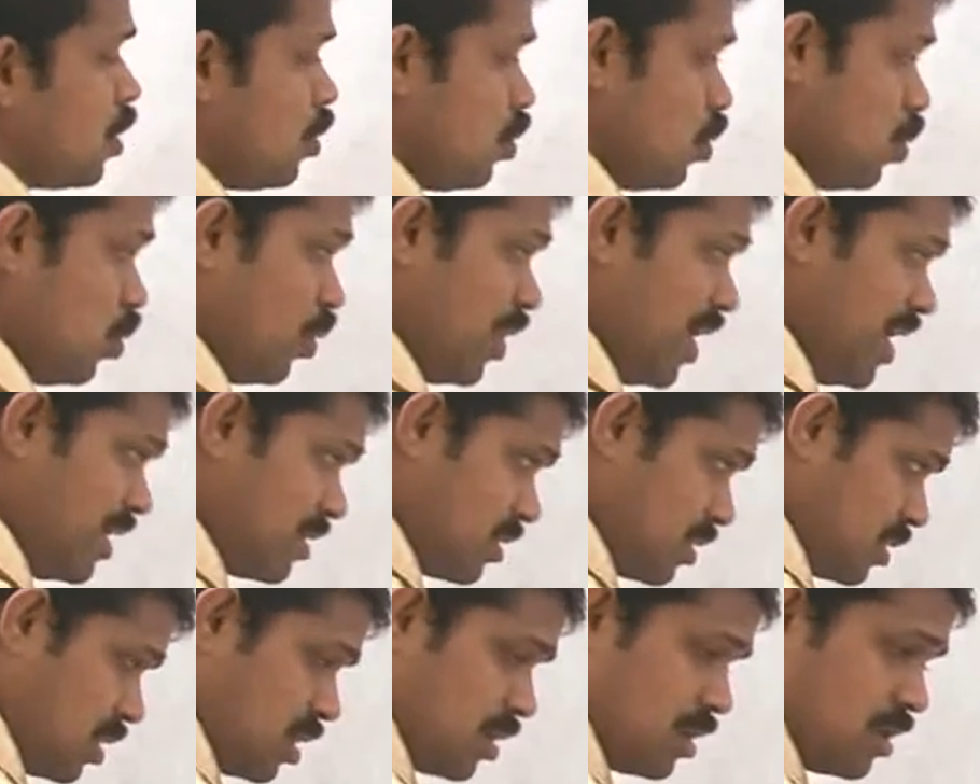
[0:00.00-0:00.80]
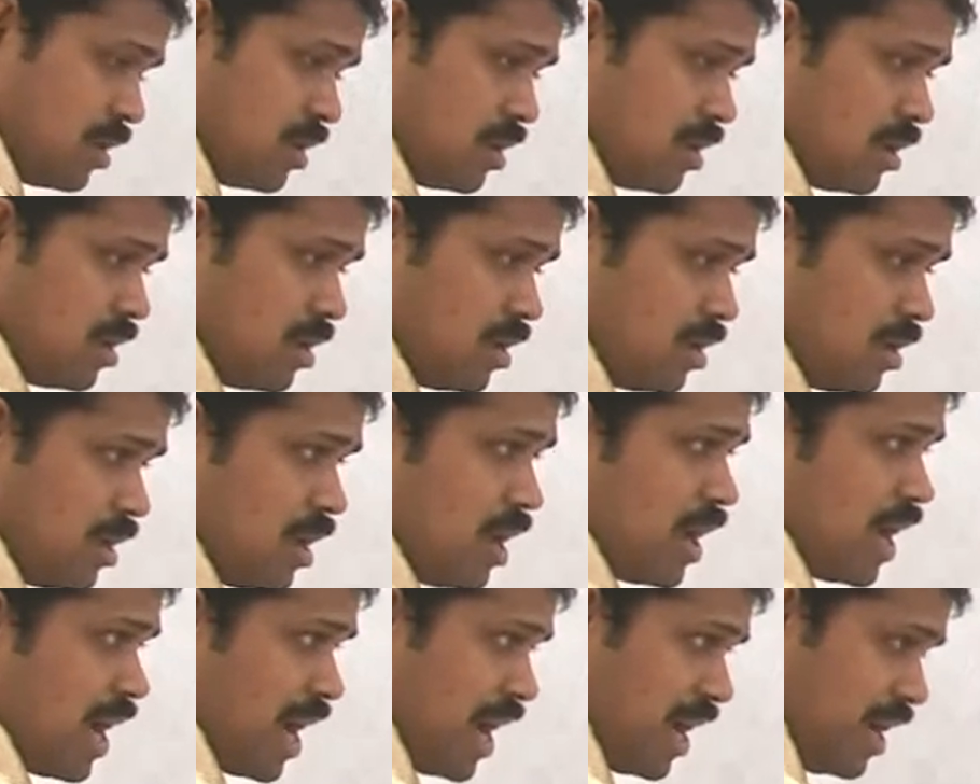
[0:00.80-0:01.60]
with
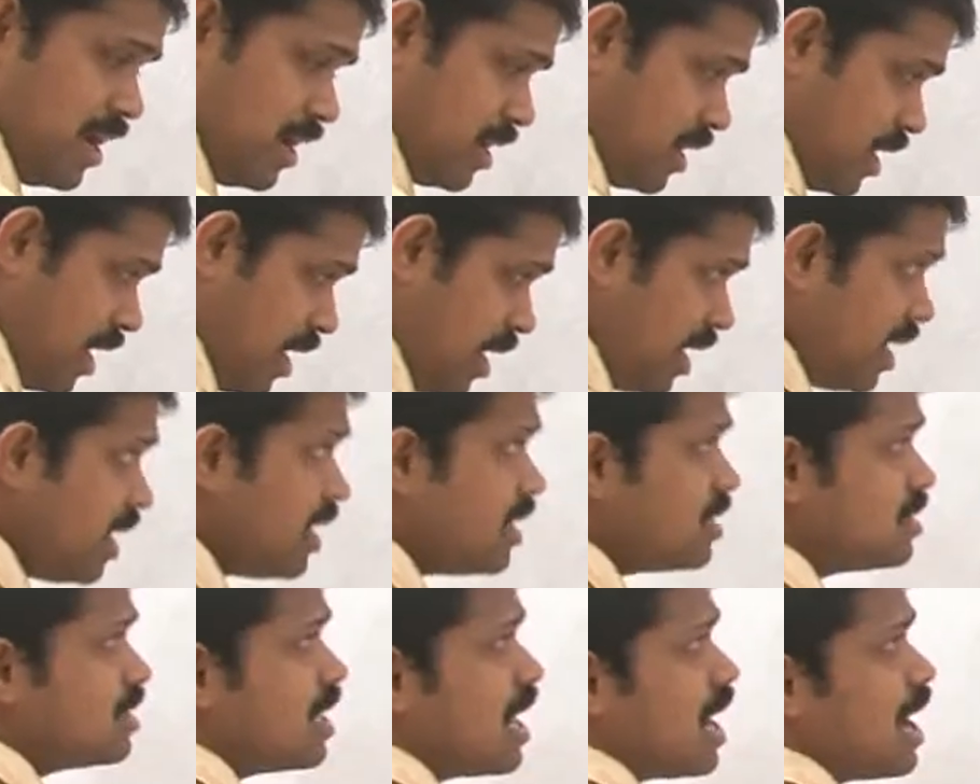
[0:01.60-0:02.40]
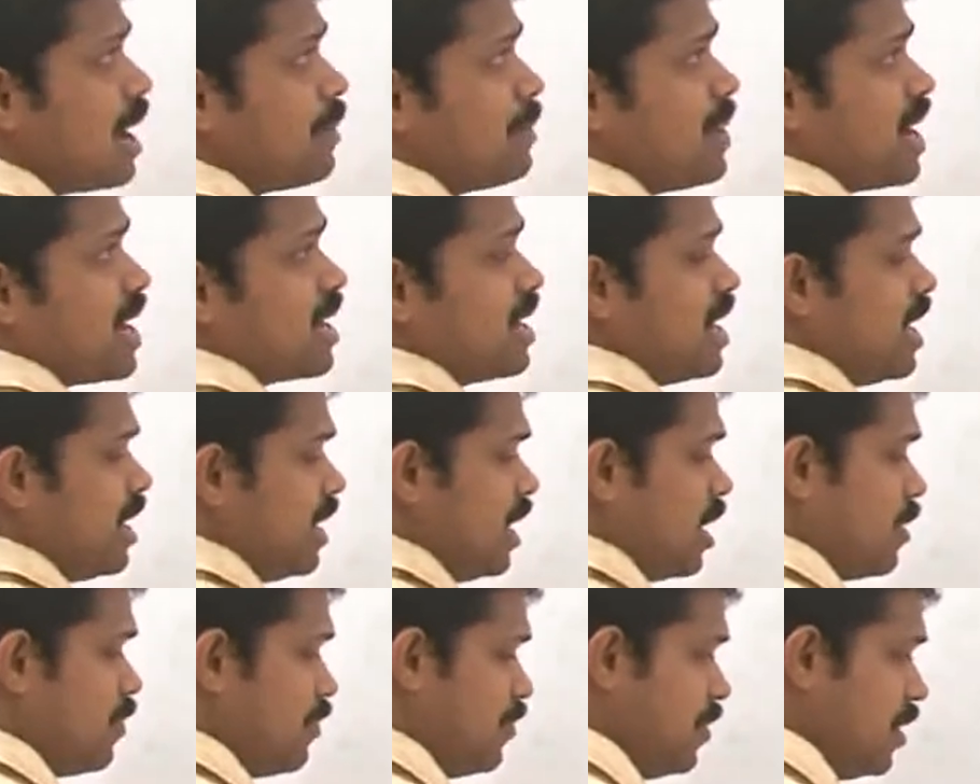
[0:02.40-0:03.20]
entering the
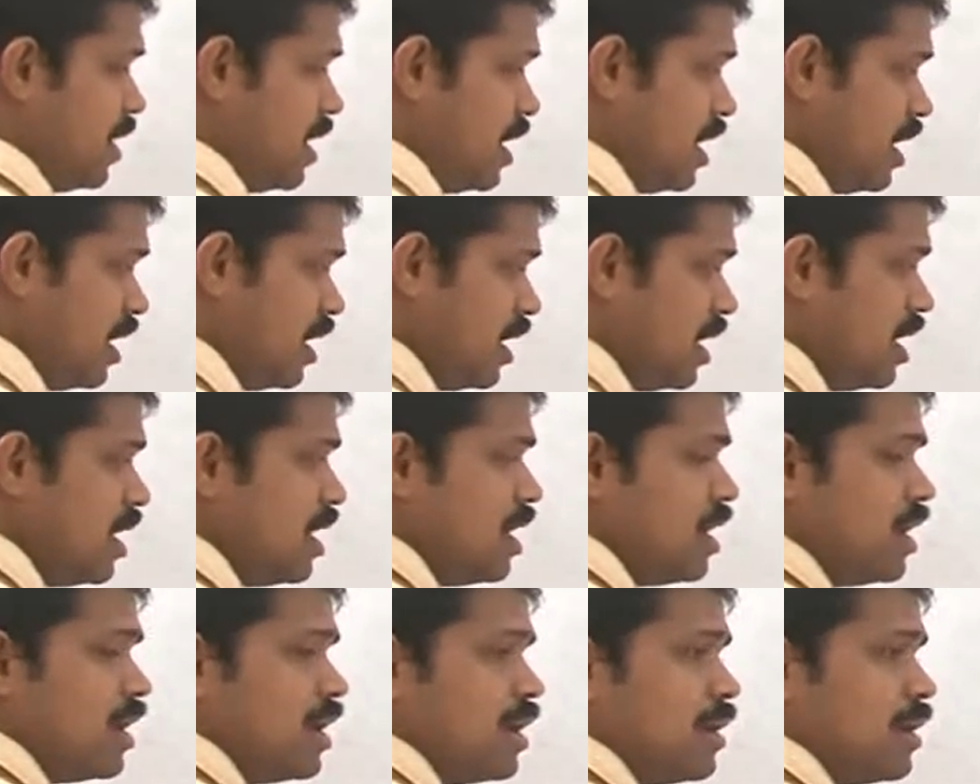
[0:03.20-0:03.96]
magnetic field